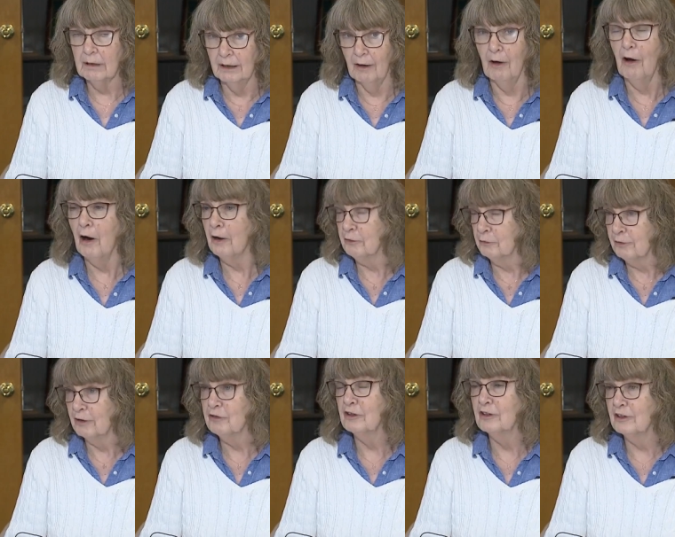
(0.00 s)
heart
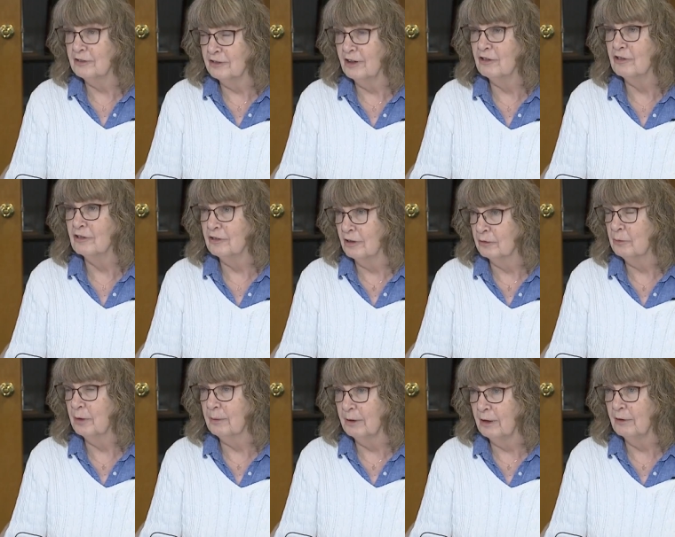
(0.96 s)
wrenching decisions
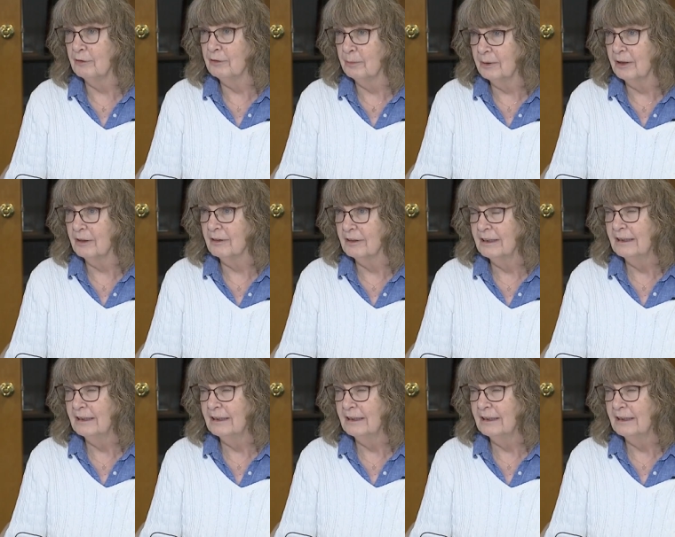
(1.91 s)
on where we go from here.